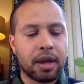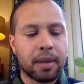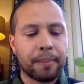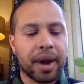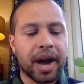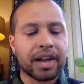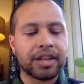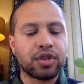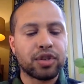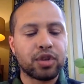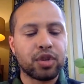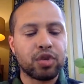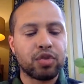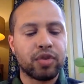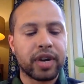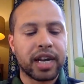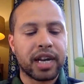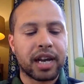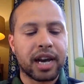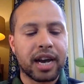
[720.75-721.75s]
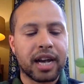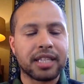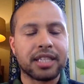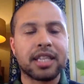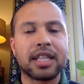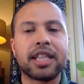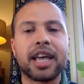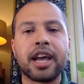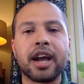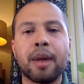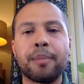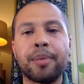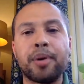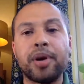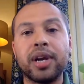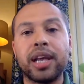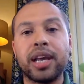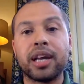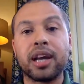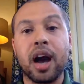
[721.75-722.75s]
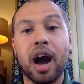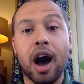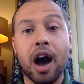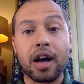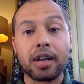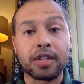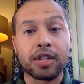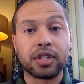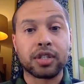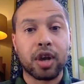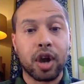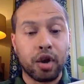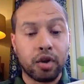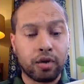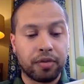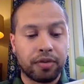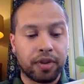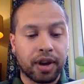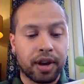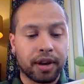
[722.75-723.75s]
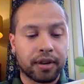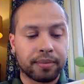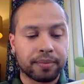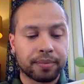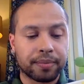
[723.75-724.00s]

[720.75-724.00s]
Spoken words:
but I soon realise that they are pulling us over.